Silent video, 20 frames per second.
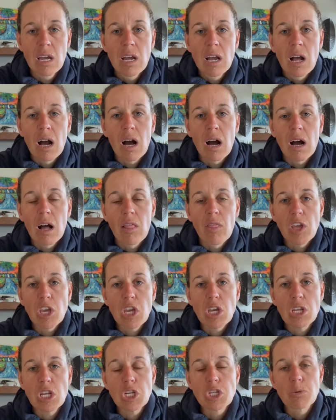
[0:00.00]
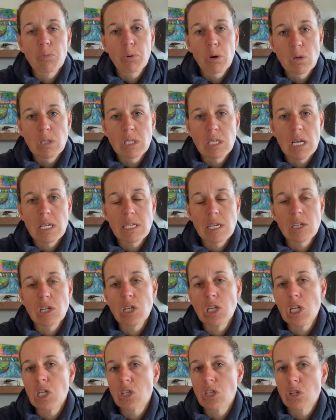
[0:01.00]
that you need to process and you
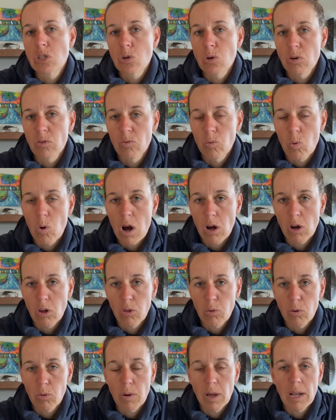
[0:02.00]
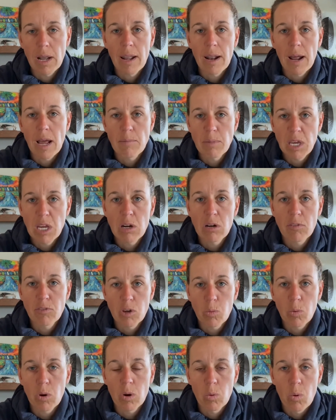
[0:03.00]
need to sort of walk through. And I'm here if you
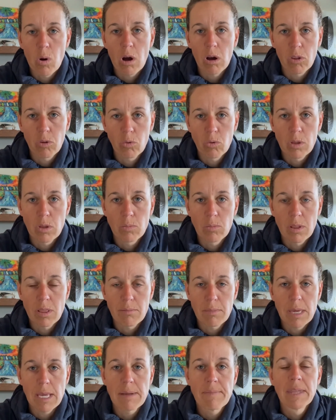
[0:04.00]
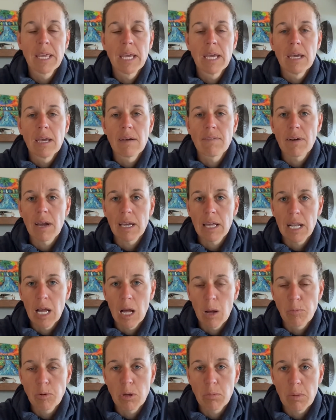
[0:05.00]
want to walk through them with me, if I can
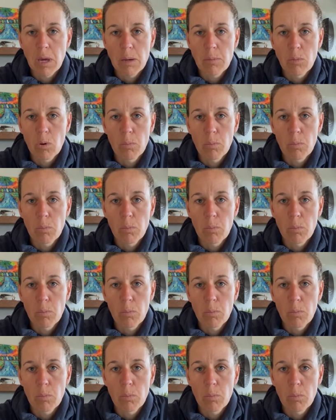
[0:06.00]
help you make more